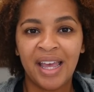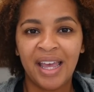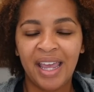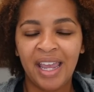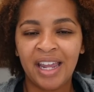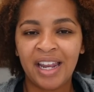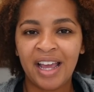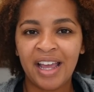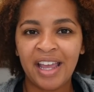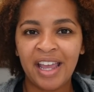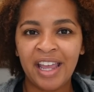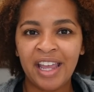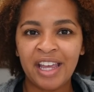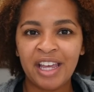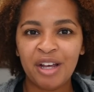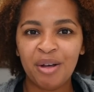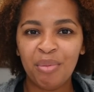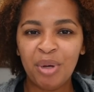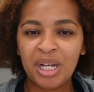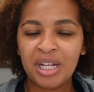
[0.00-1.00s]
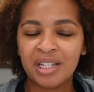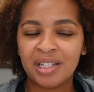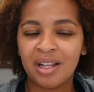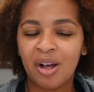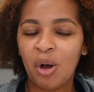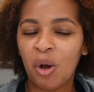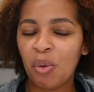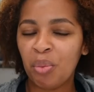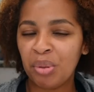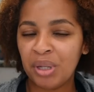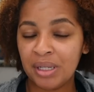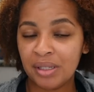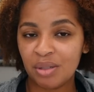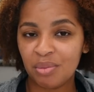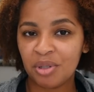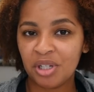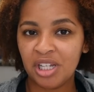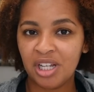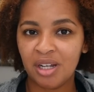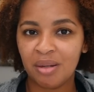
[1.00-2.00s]
And I am hoping to
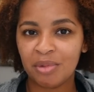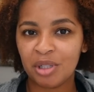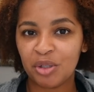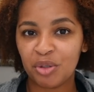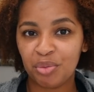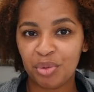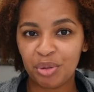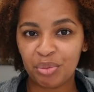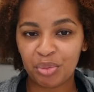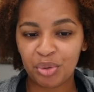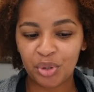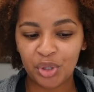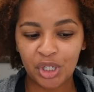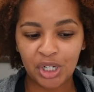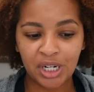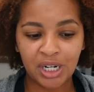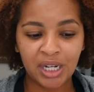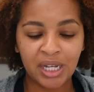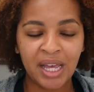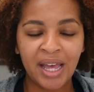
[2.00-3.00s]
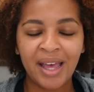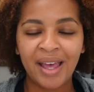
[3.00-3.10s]
become a little bit more